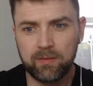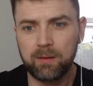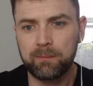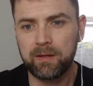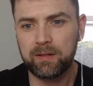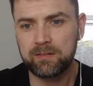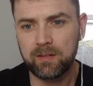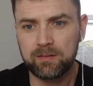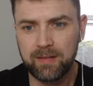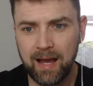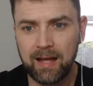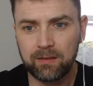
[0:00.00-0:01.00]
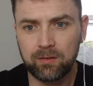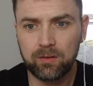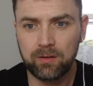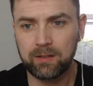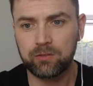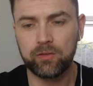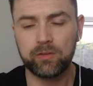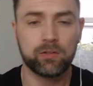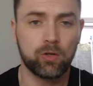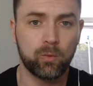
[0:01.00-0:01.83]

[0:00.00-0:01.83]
if that makes sense, to handle the injuries.